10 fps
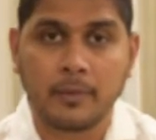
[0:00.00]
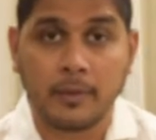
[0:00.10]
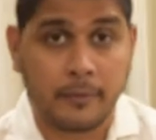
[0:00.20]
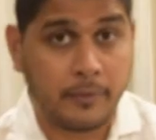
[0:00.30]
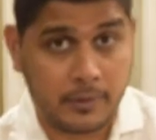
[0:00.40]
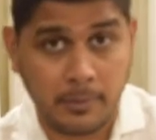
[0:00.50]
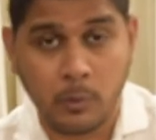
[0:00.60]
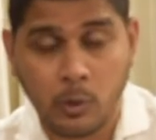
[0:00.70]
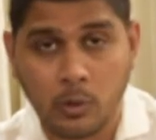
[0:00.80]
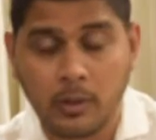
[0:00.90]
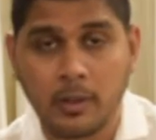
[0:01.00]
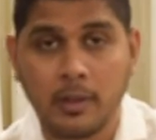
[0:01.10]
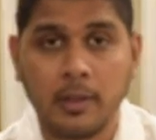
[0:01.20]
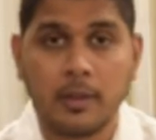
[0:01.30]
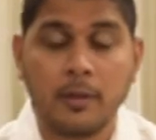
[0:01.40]
Furthermore,
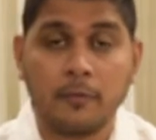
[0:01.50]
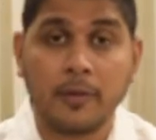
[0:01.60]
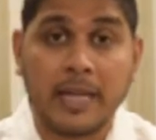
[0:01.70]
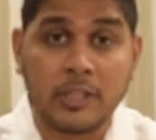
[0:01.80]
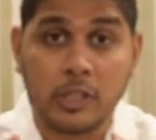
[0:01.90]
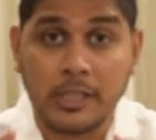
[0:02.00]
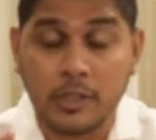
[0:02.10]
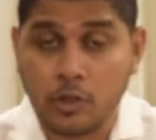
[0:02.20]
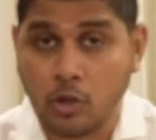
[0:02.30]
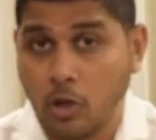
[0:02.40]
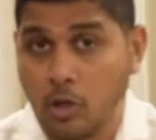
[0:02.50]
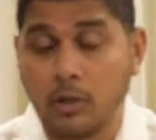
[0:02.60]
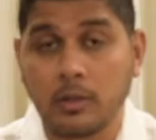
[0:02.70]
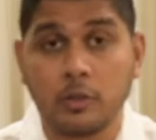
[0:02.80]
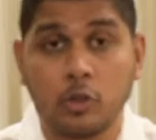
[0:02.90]
financially
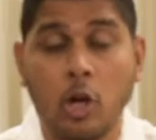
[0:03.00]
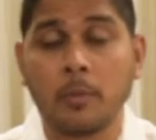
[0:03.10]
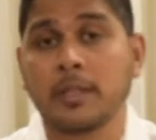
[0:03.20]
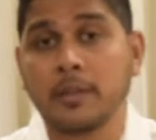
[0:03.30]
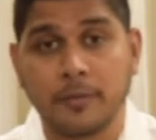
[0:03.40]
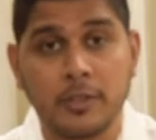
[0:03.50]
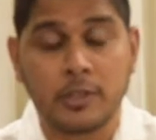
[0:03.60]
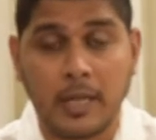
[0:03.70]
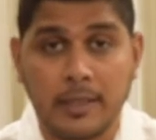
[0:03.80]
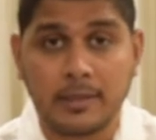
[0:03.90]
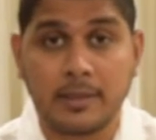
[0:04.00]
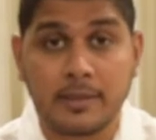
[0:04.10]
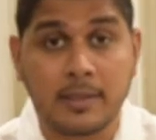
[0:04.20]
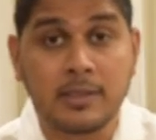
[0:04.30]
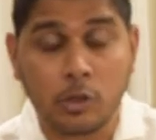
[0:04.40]
strong, dominant franchisees
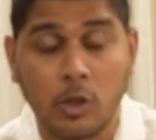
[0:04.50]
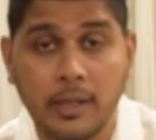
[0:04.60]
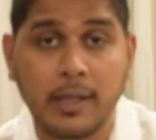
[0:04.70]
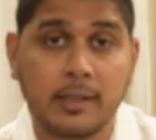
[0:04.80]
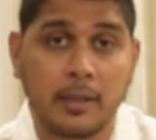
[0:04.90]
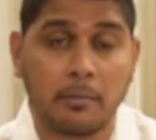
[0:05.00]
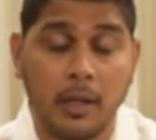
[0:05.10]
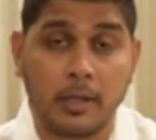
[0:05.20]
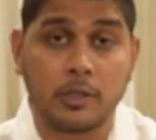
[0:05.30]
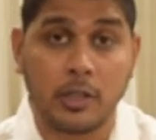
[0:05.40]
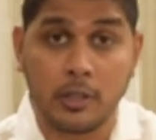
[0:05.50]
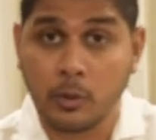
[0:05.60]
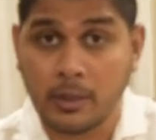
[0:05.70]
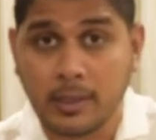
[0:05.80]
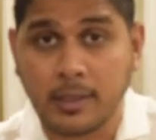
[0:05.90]
consolidate their market share
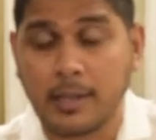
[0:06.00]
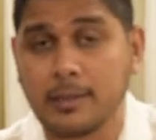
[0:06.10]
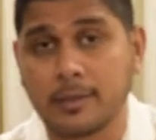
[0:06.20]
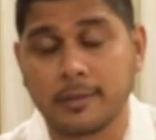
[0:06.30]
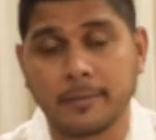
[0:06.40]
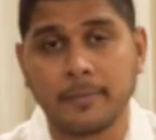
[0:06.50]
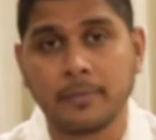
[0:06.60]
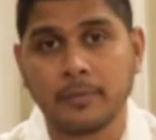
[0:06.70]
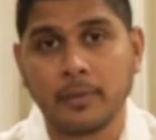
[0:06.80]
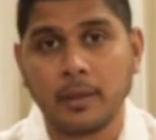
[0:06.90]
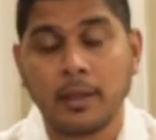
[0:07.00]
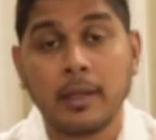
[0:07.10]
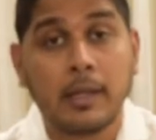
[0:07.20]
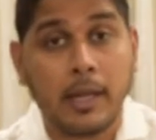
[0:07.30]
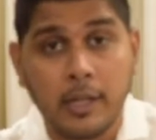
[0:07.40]
during the crisis.
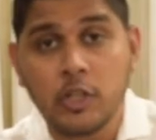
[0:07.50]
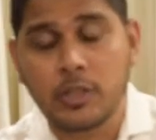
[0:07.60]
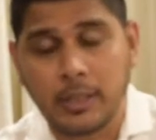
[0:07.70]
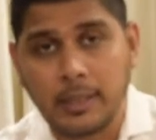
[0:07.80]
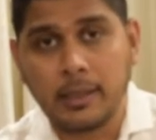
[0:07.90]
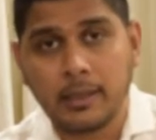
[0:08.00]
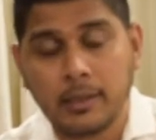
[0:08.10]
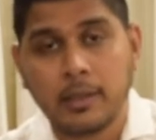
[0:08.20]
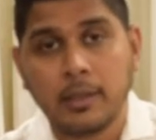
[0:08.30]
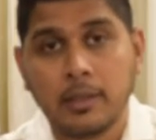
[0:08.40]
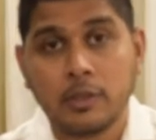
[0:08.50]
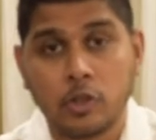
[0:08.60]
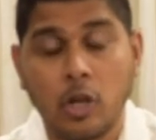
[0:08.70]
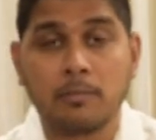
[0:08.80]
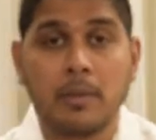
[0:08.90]
Additionally,
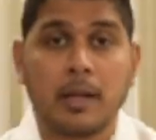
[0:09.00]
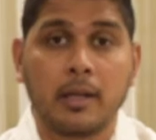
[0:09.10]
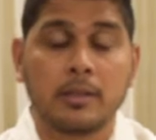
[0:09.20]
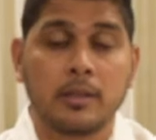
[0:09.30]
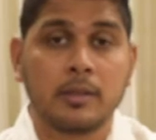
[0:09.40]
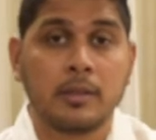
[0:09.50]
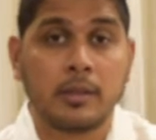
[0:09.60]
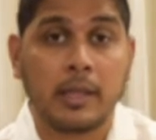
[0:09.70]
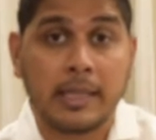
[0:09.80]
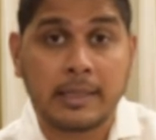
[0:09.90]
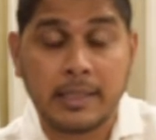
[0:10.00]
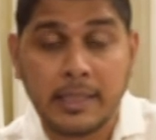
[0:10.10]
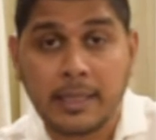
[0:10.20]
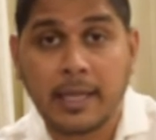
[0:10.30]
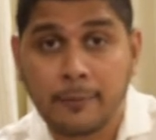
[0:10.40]
stock markets in the
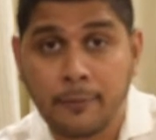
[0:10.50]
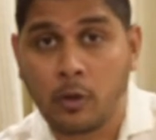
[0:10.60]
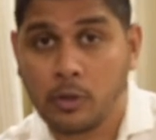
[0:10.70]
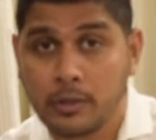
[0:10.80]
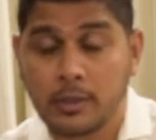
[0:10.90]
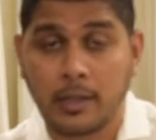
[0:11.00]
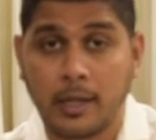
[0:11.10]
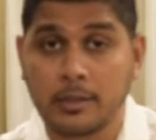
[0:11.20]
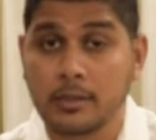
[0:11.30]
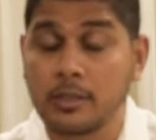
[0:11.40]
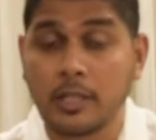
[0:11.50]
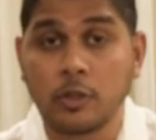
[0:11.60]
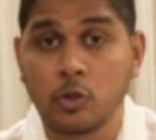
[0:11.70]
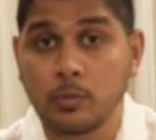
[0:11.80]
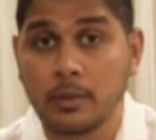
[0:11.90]
decade following the crisis
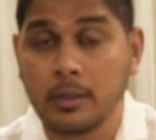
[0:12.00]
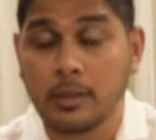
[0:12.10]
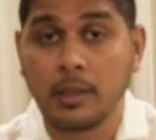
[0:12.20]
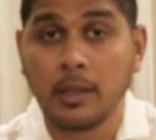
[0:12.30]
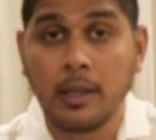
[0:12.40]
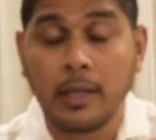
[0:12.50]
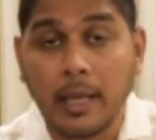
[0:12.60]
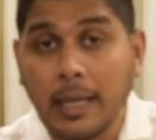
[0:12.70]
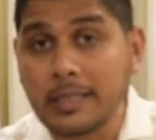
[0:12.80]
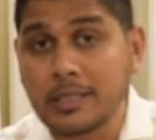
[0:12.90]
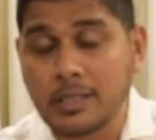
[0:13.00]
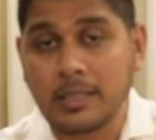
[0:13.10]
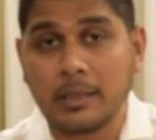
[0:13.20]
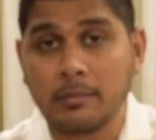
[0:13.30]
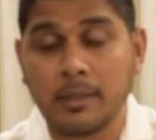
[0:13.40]
tends to be
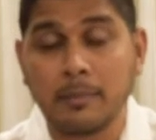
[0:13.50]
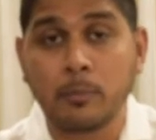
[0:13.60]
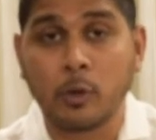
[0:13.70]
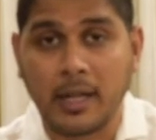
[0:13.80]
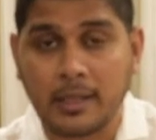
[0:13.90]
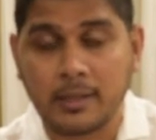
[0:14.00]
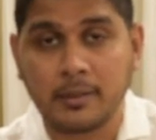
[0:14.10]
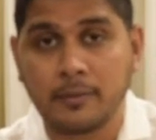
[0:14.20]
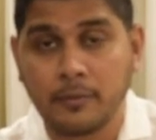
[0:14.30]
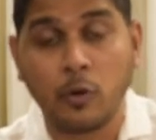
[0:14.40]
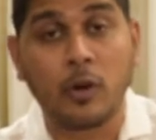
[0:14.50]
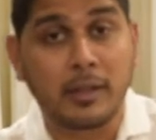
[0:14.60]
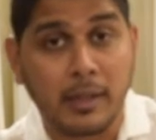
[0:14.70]
extremely productive for